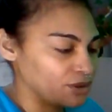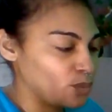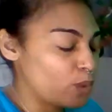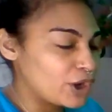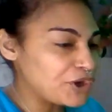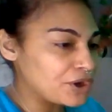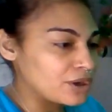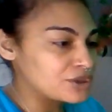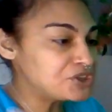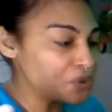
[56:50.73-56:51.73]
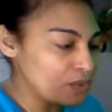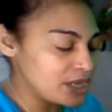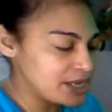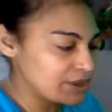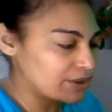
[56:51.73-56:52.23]
What you're
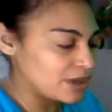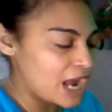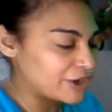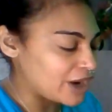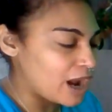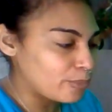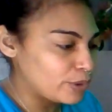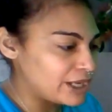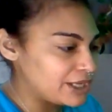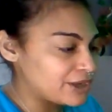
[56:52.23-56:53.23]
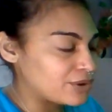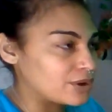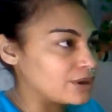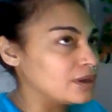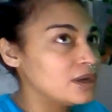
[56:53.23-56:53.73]
doing or how you're operating,
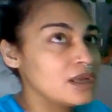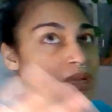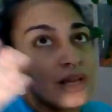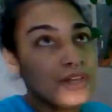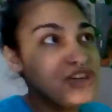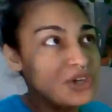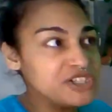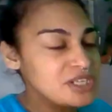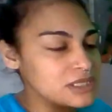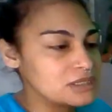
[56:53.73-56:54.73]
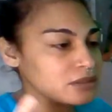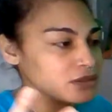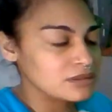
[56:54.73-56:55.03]
or you're just